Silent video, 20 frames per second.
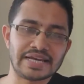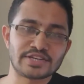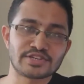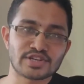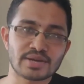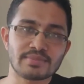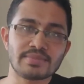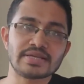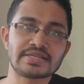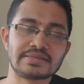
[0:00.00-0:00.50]

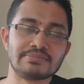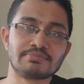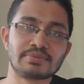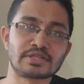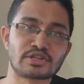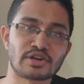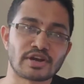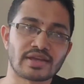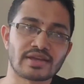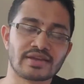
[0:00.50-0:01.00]
I'll share my
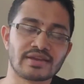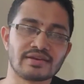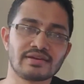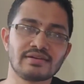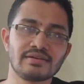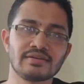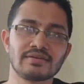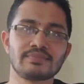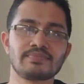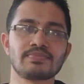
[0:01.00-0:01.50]
simple trick
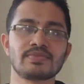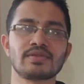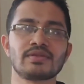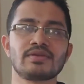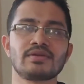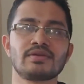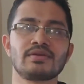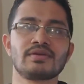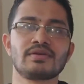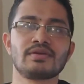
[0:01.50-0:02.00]
here.
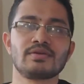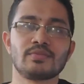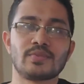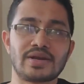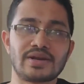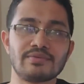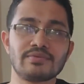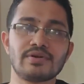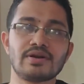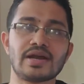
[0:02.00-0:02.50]

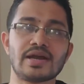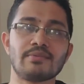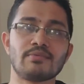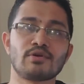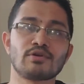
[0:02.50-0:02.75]
Whenever